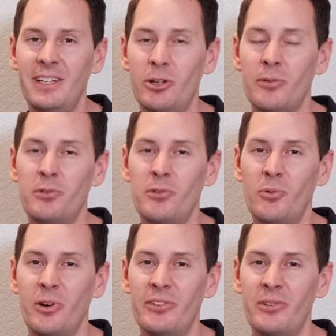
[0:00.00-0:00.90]
you know, if you
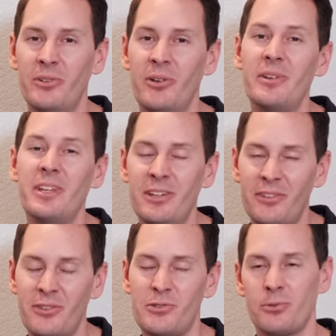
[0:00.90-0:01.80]
do want to, you know,
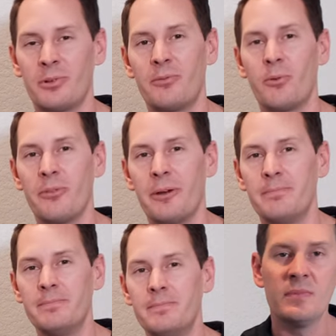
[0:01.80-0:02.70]
ease the drooling for them.